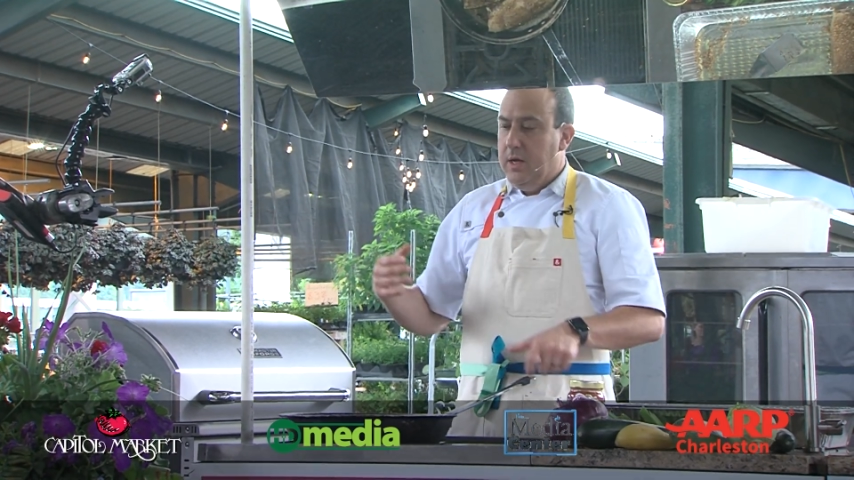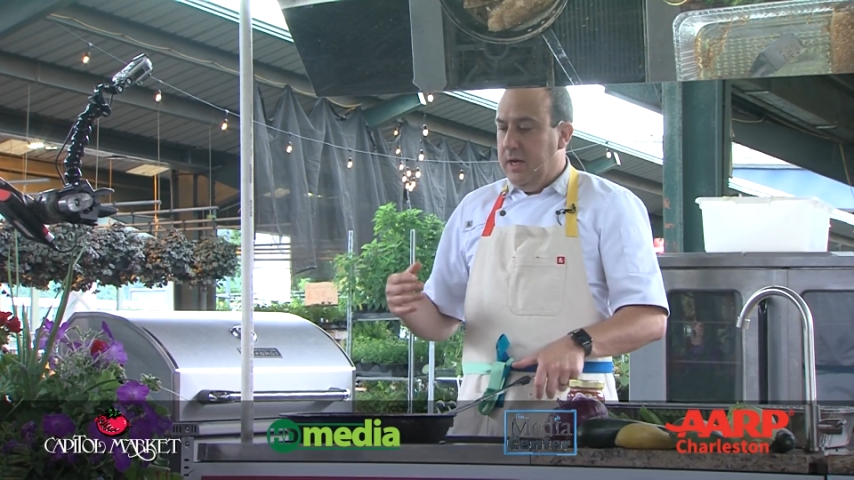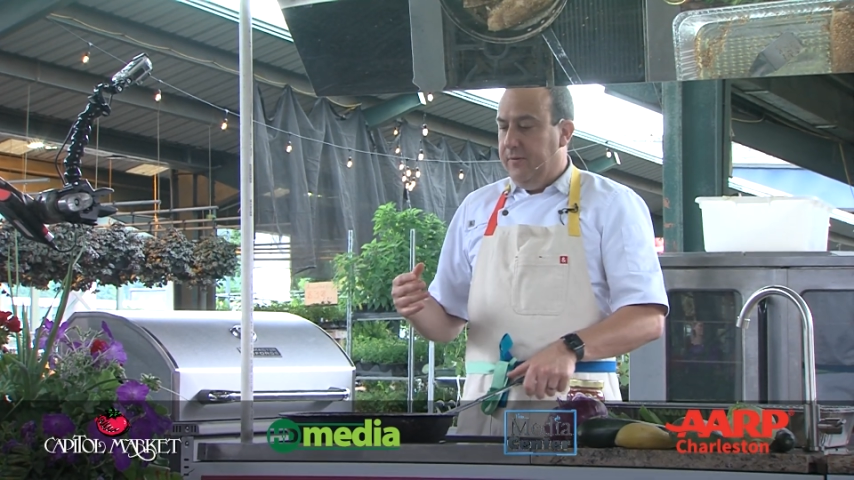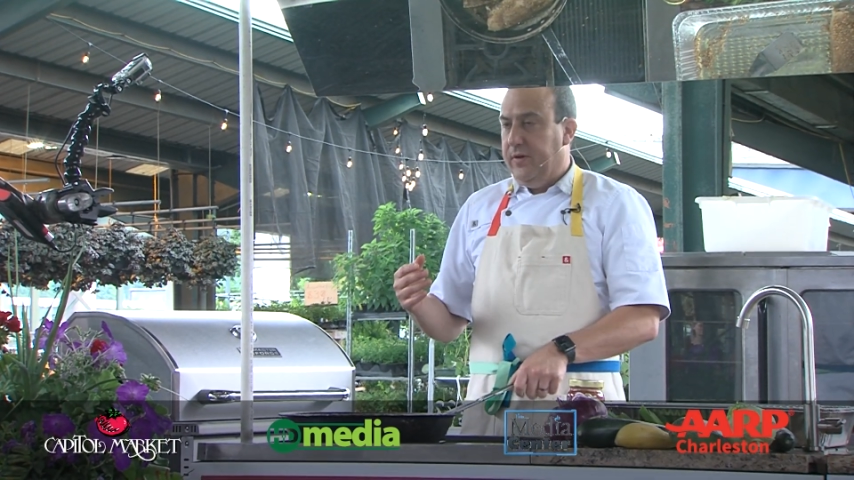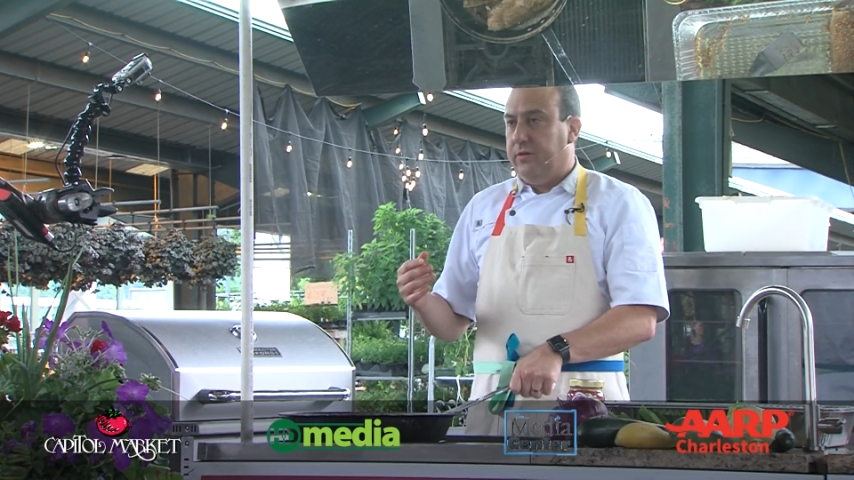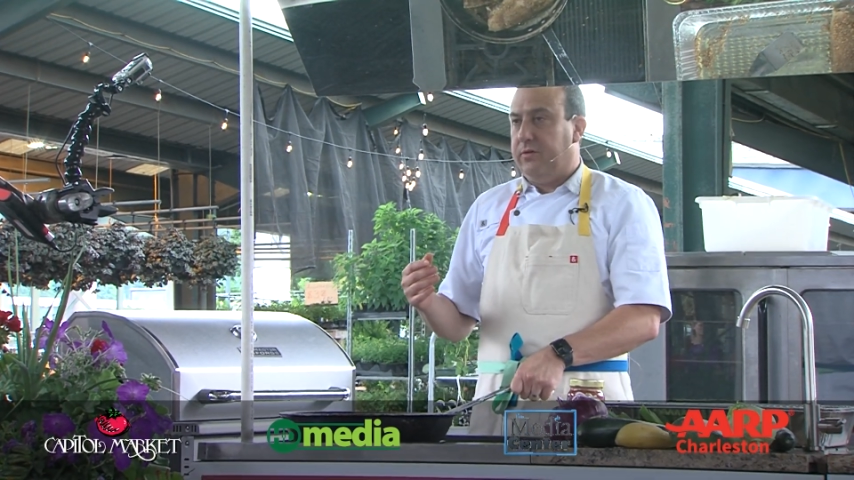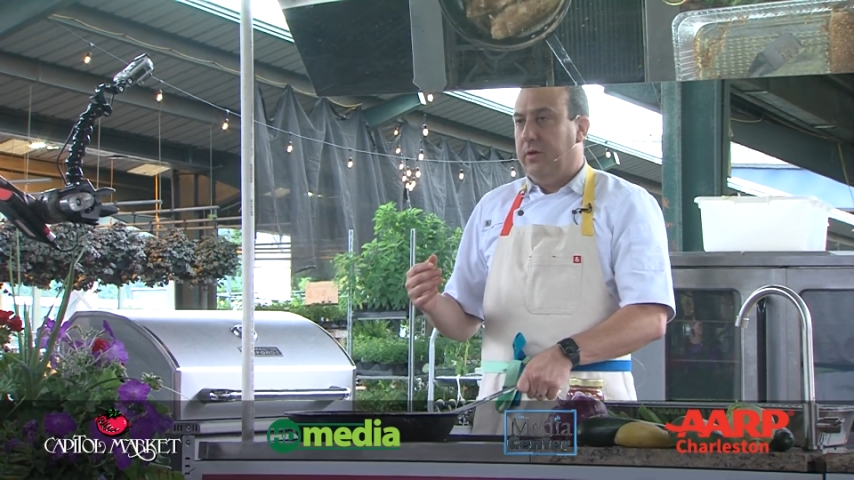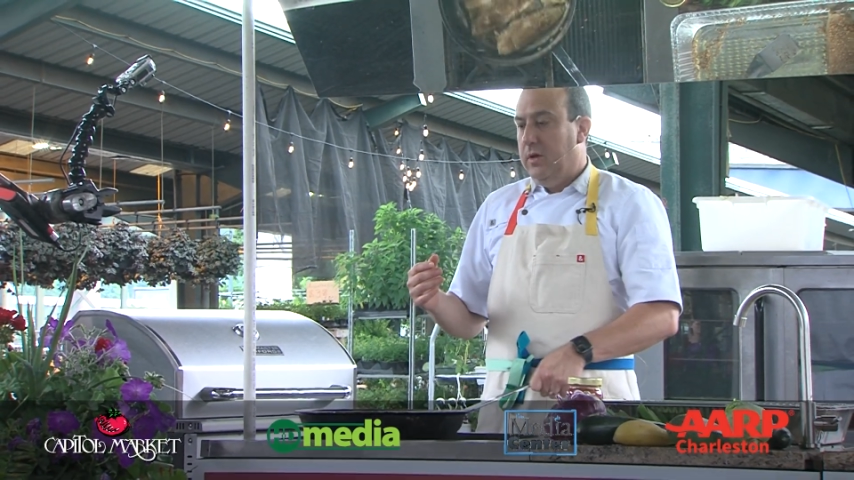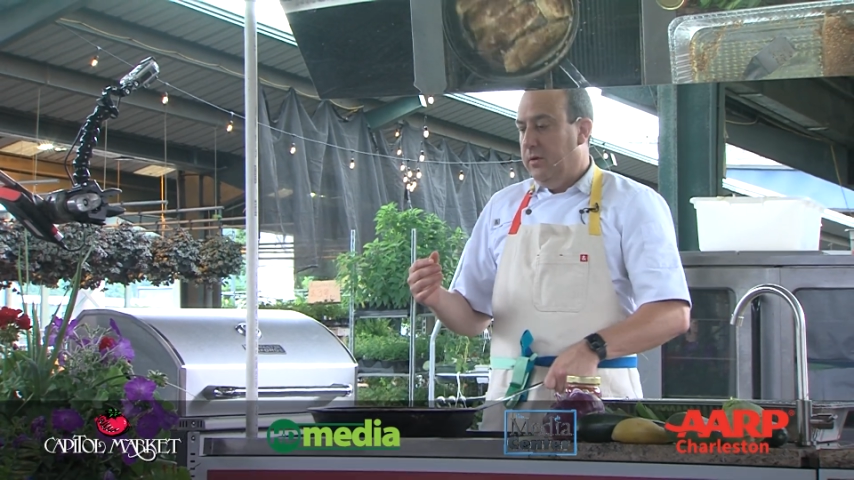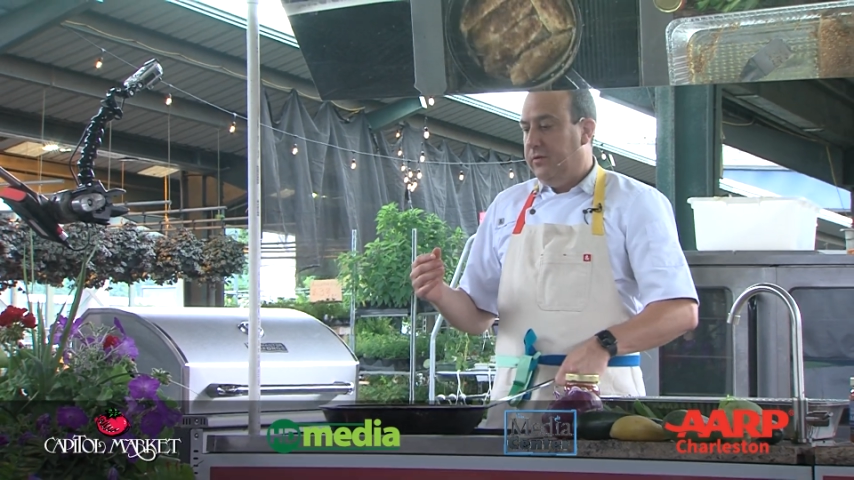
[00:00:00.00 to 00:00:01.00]
If it's
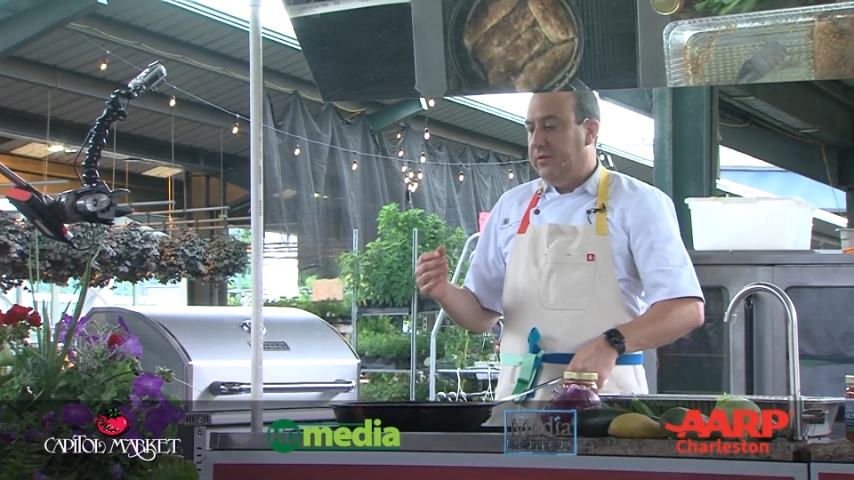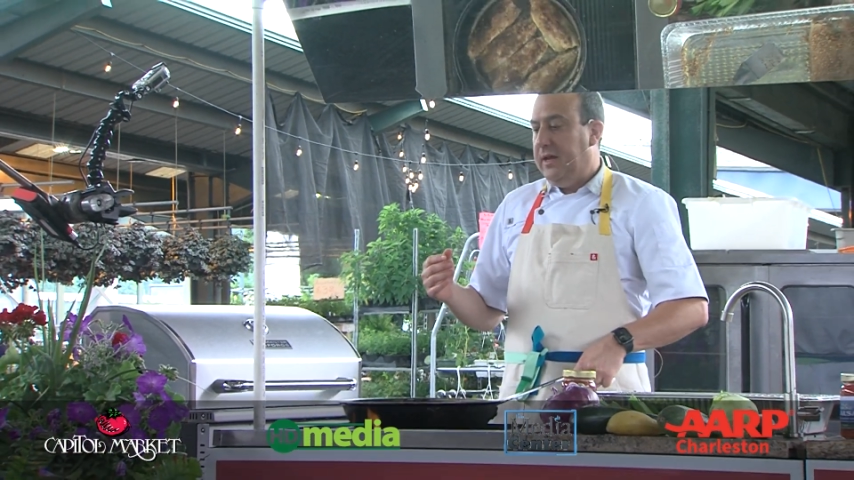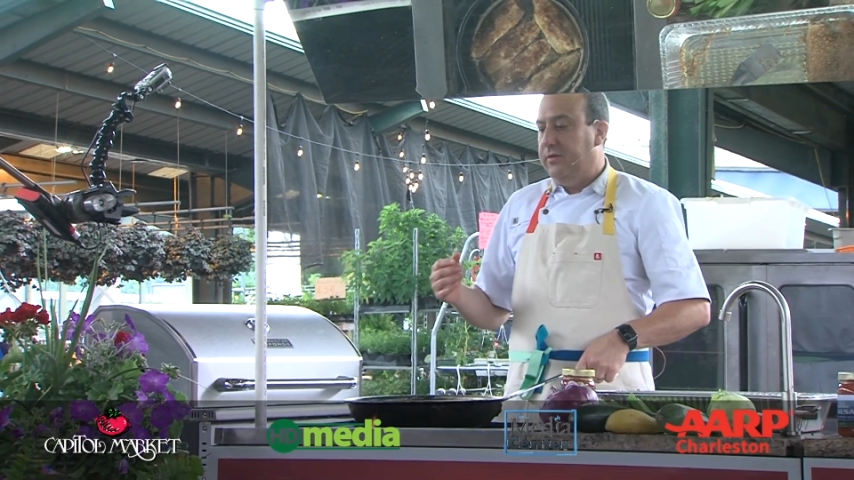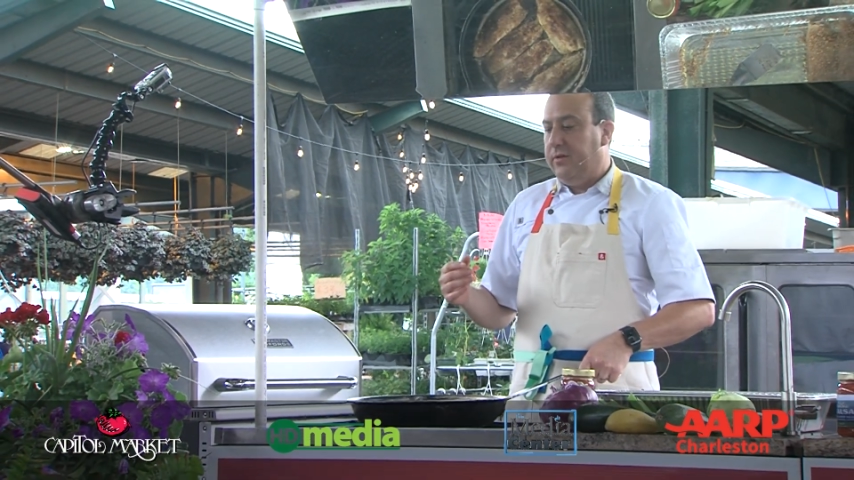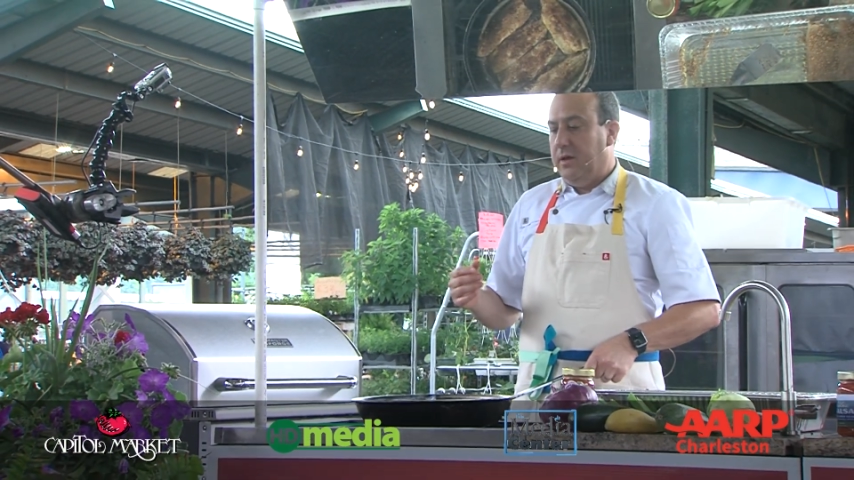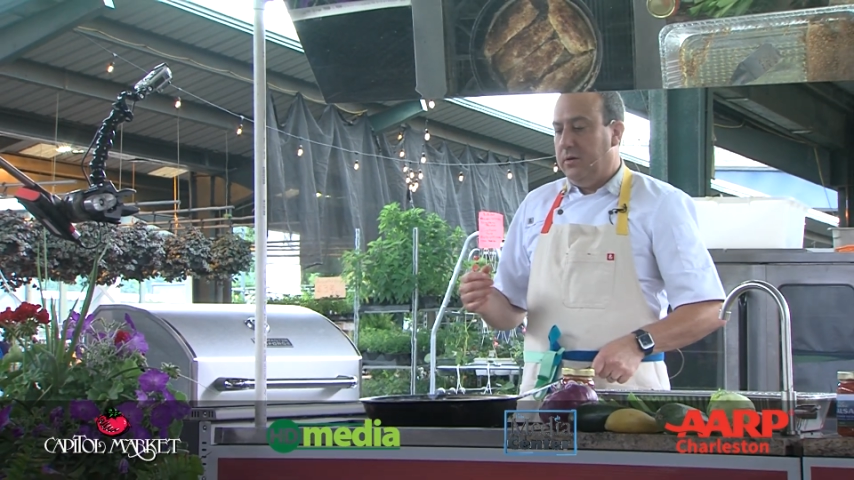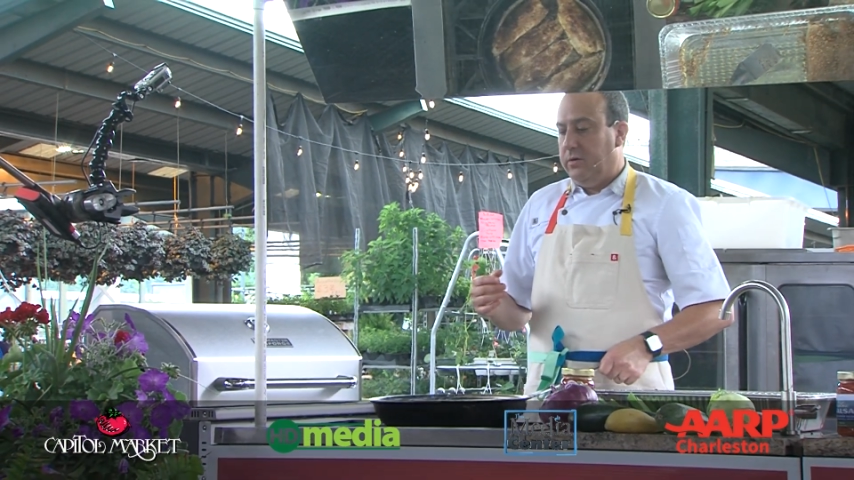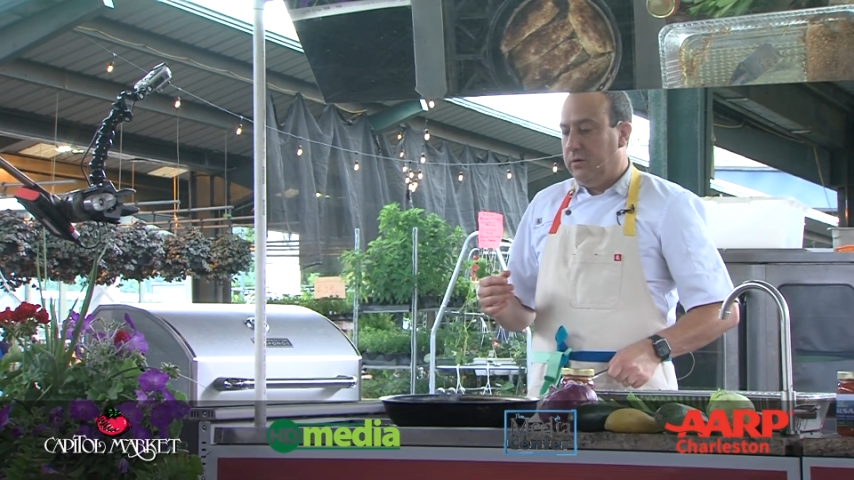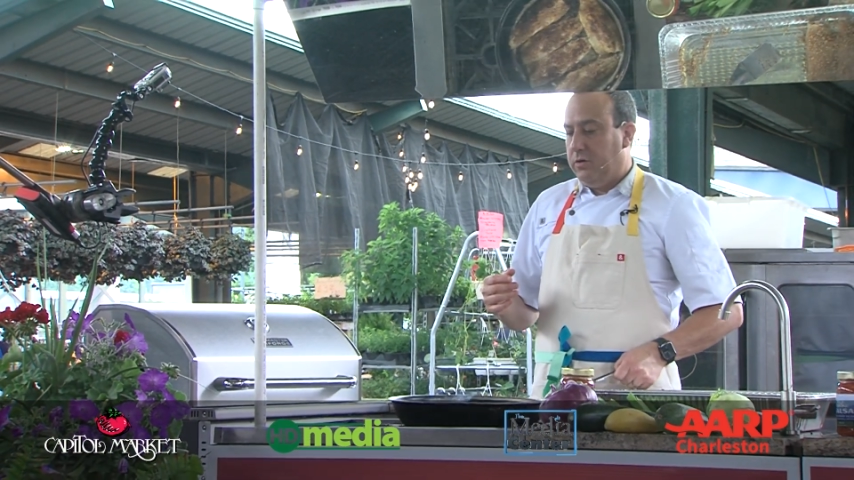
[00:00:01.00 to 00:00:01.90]
seasoned